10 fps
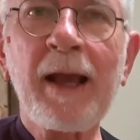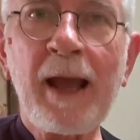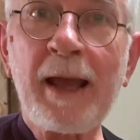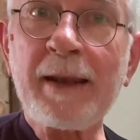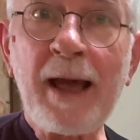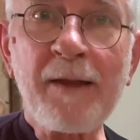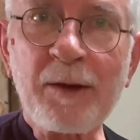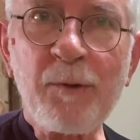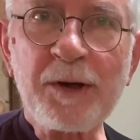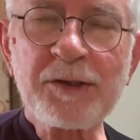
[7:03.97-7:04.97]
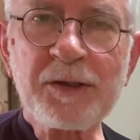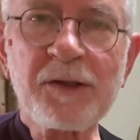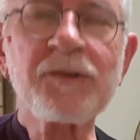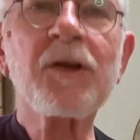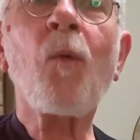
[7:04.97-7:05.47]
And now the question
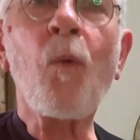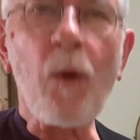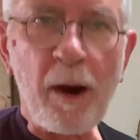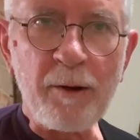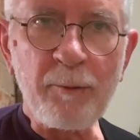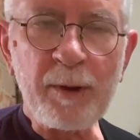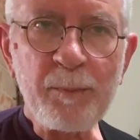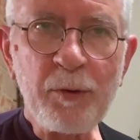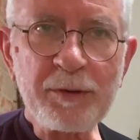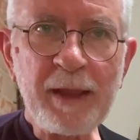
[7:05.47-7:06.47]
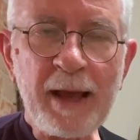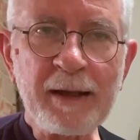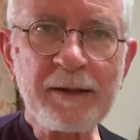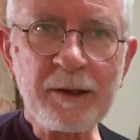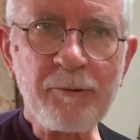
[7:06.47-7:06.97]
is, where do we put that
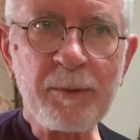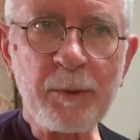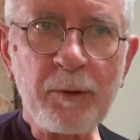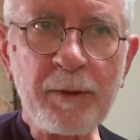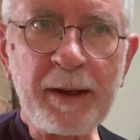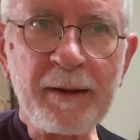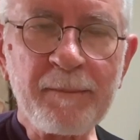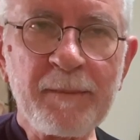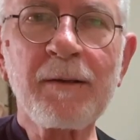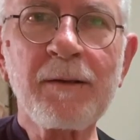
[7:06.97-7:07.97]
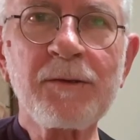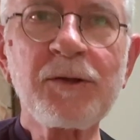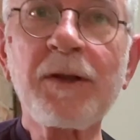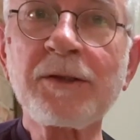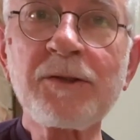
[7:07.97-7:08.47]
into Cripple Creek?
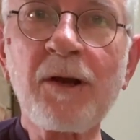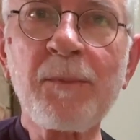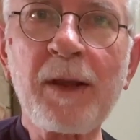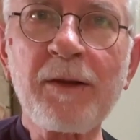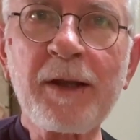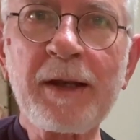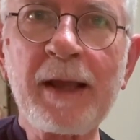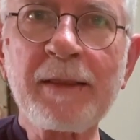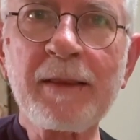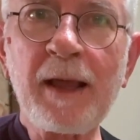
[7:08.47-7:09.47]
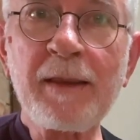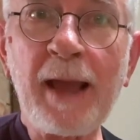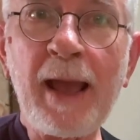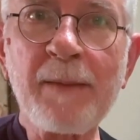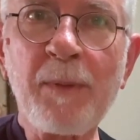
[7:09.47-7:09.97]
So let's start by looking at
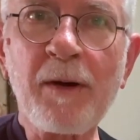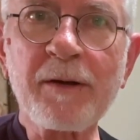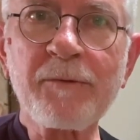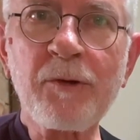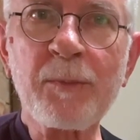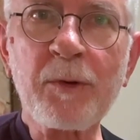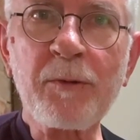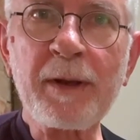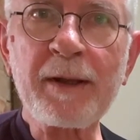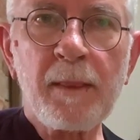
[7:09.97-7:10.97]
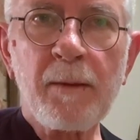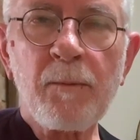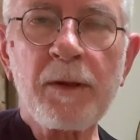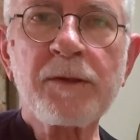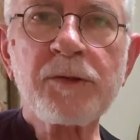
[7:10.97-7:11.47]
the A part of Cripple Creek.
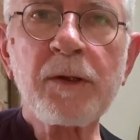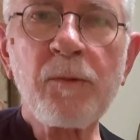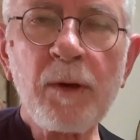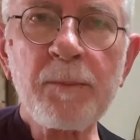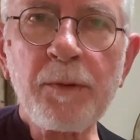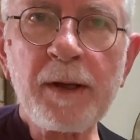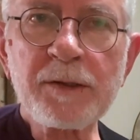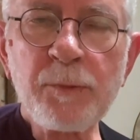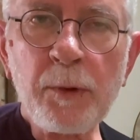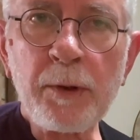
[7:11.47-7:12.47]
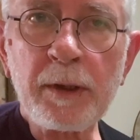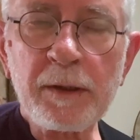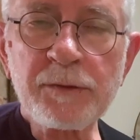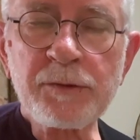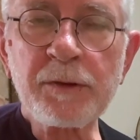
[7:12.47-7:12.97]
Well, there's only one place where we're going to
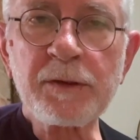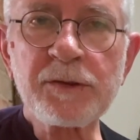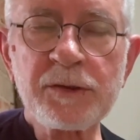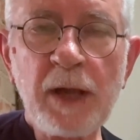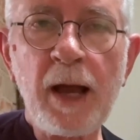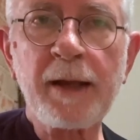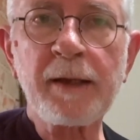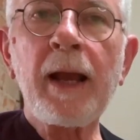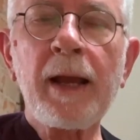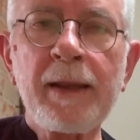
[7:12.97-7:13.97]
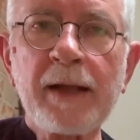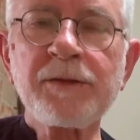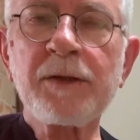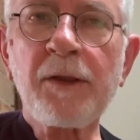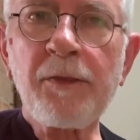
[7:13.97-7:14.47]
insert this slide, and
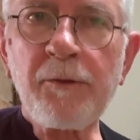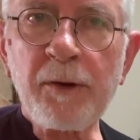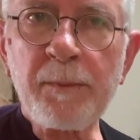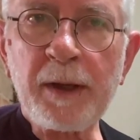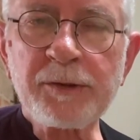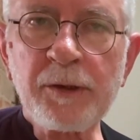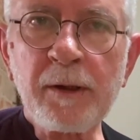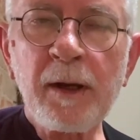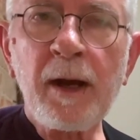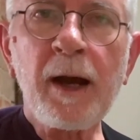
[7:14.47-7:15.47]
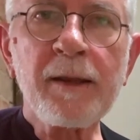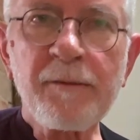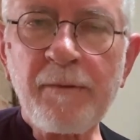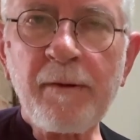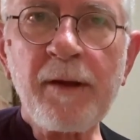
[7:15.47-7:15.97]
that's in the 3rd measure on the
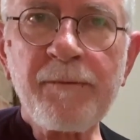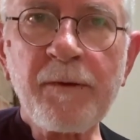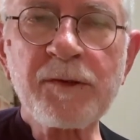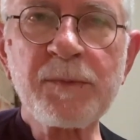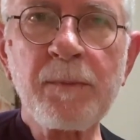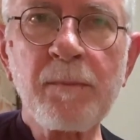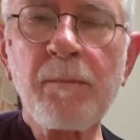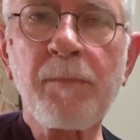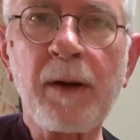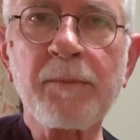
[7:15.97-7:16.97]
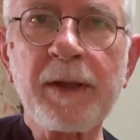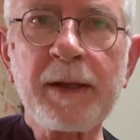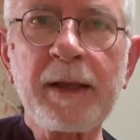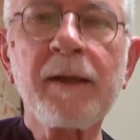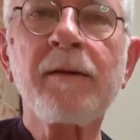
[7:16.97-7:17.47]
very first bum
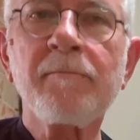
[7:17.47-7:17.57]
ditty.